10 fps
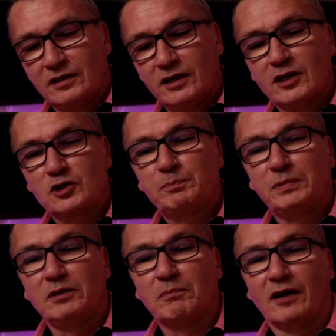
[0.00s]
it has
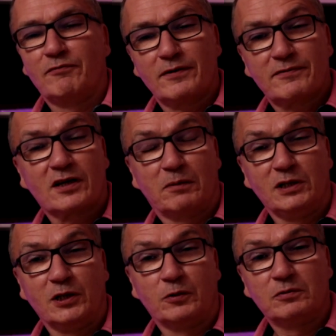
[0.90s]
been my 5th
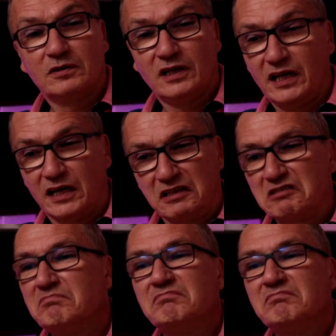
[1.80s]
Camino, and